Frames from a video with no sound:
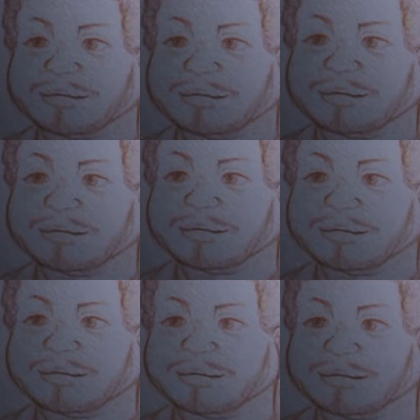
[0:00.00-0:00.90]
a
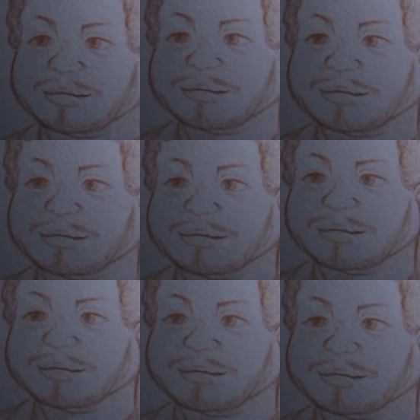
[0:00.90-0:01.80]
Mongolian guy
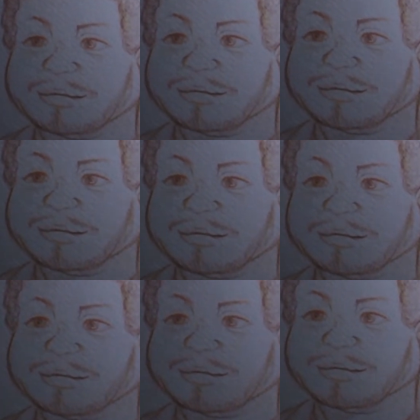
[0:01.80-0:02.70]
with Down syndrome.
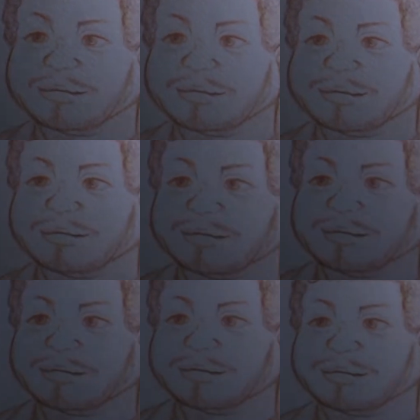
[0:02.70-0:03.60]
I'm telling you,
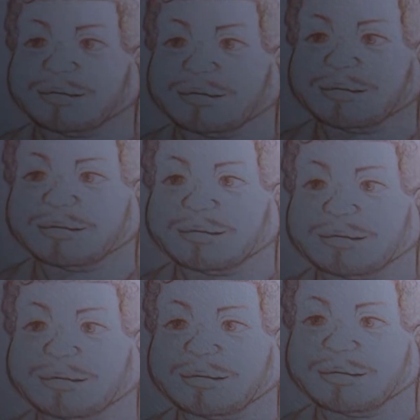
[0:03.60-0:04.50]

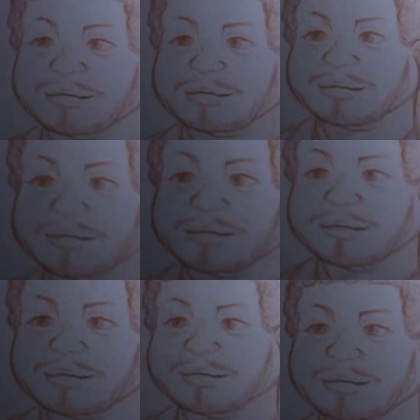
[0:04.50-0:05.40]
she spent
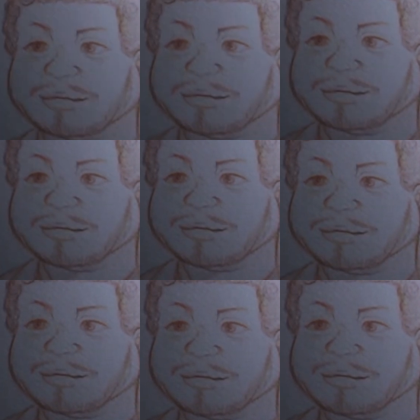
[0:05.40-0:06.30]
20 minutes on this
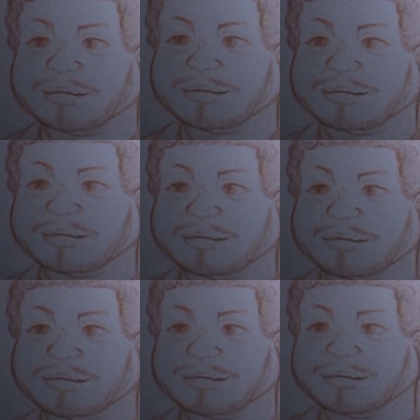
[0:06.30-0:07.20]
picture.
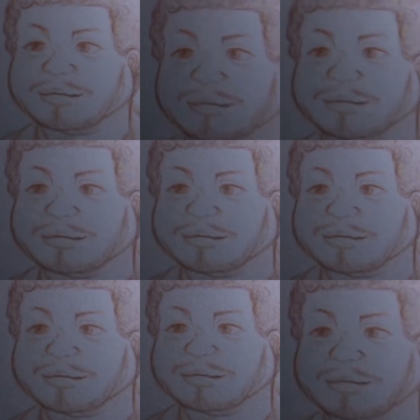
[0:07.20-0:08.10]
She was
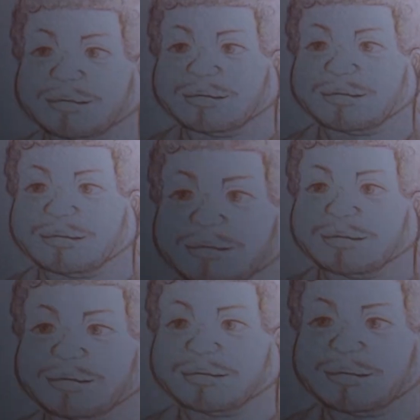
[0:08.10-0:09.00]

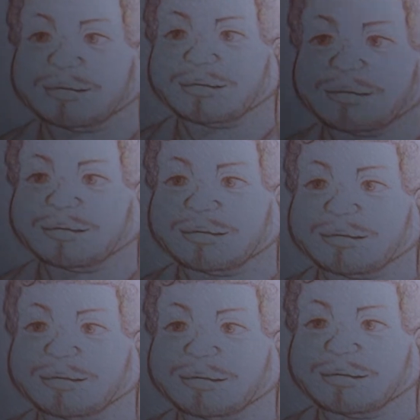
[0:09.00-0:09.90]
so nervous. She was
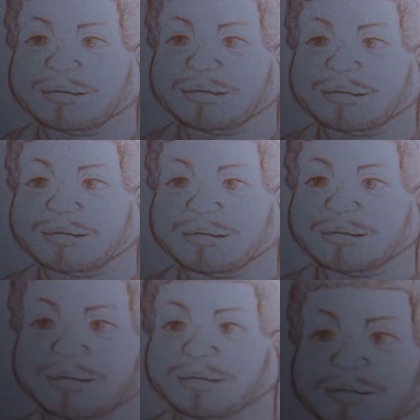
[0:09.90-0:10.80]

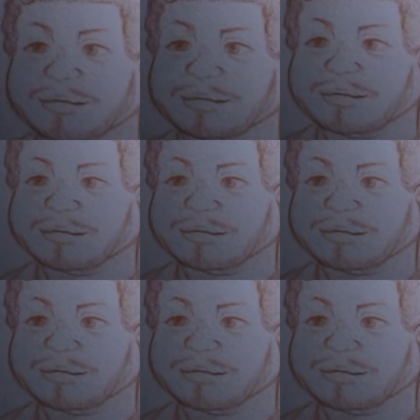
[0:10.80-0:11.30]
kind of sweating.